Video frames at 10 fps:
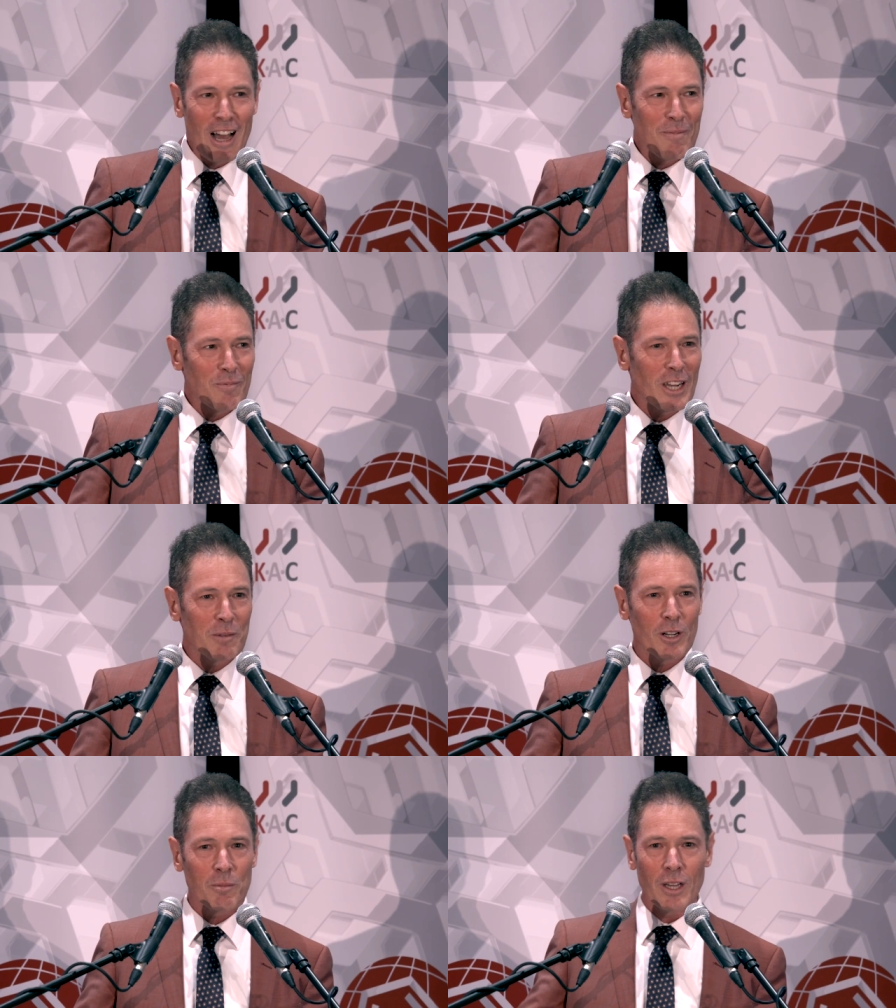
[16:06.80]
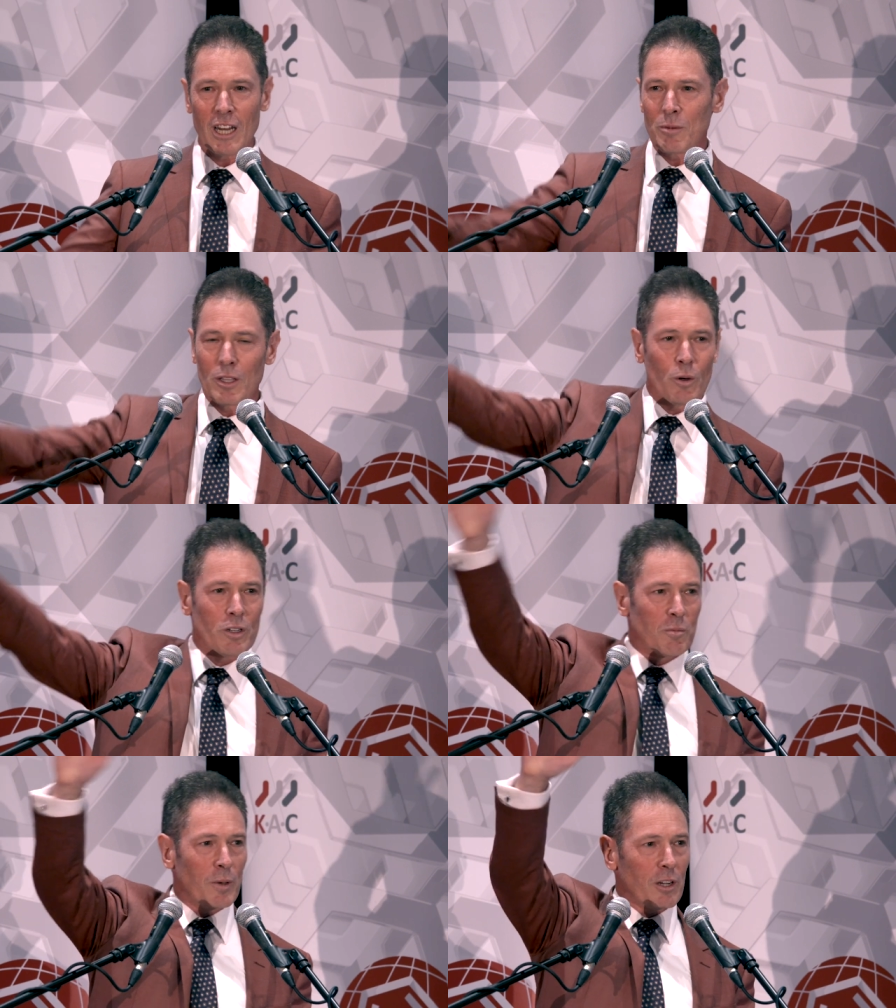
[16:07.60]
um, anybody, anybody
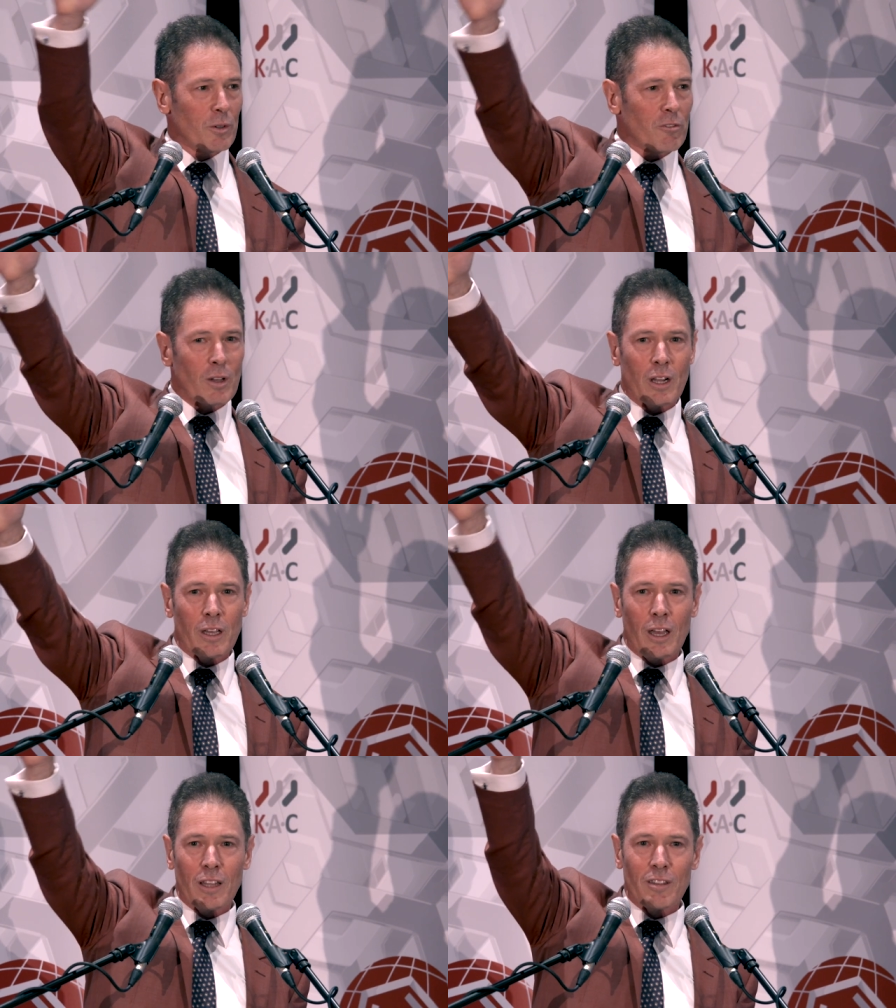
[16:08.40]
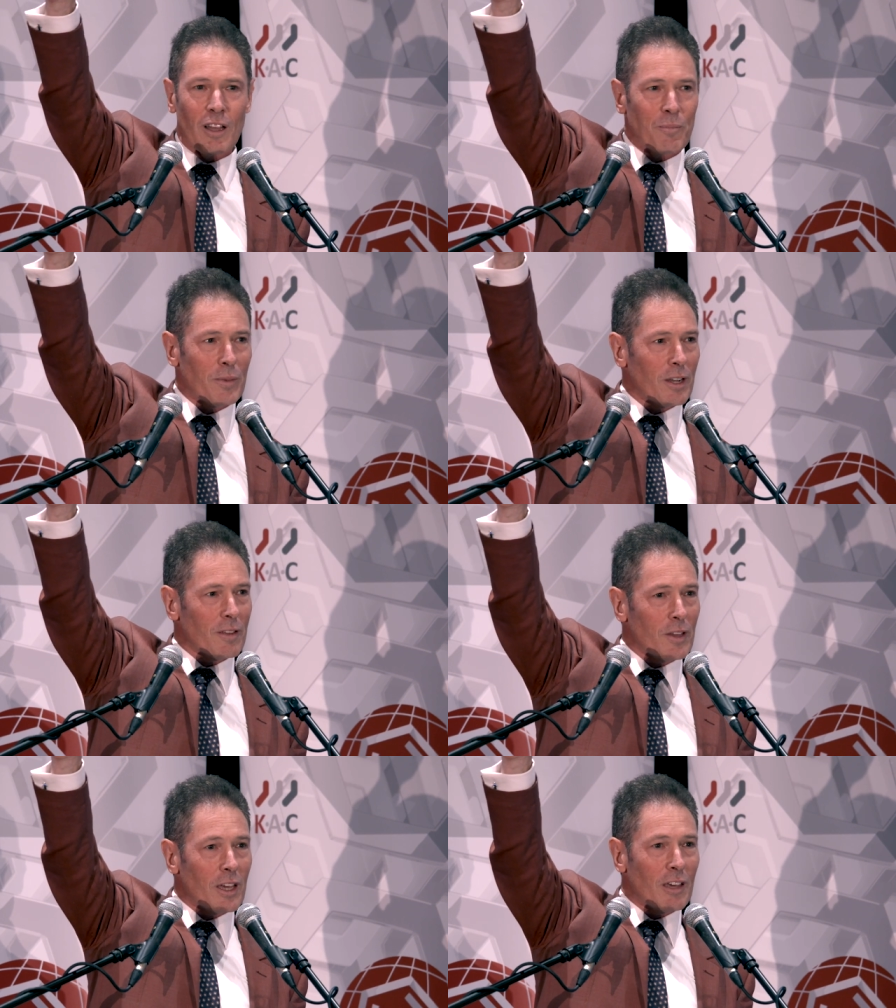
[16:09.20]
who's been to Australia? Hands up.
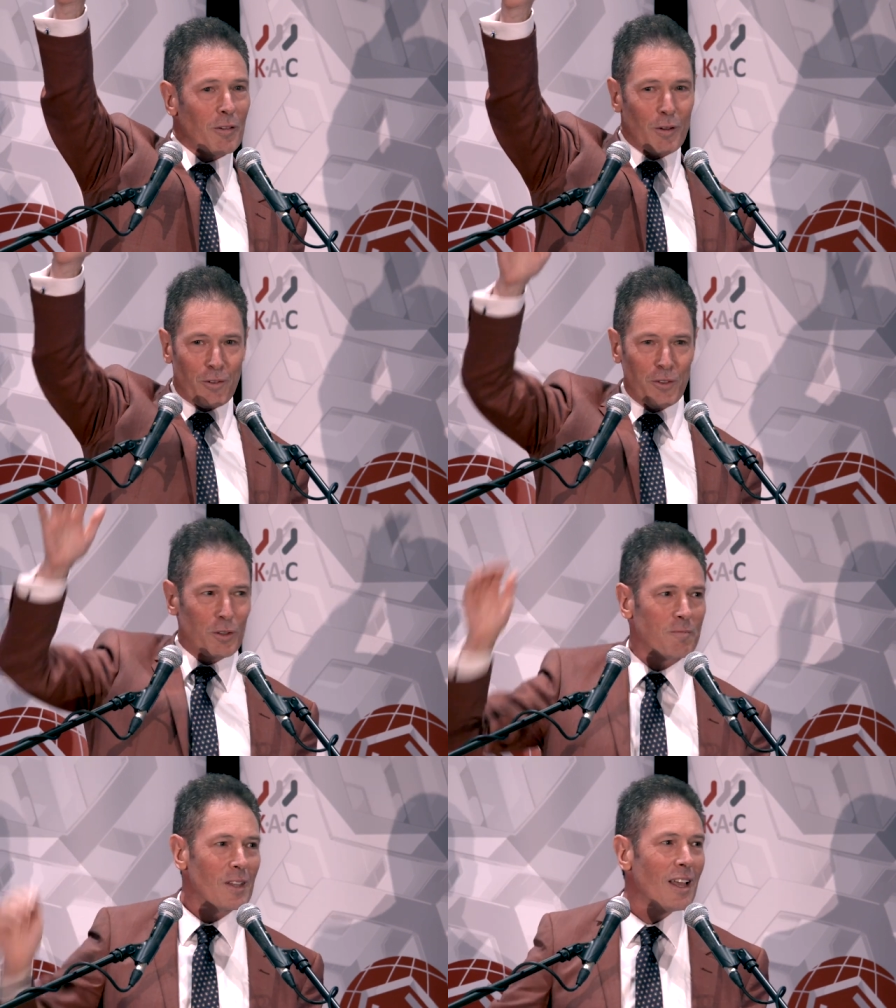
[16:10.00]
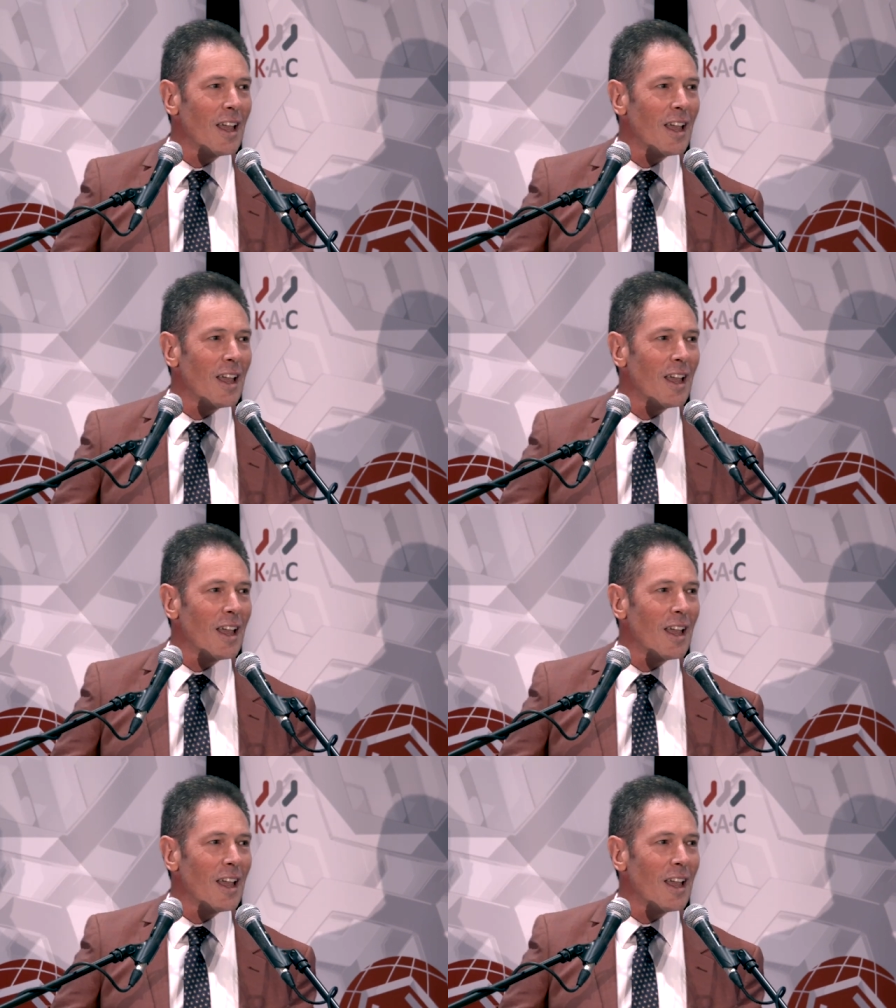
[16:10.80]
Any? Yeah, we got a few.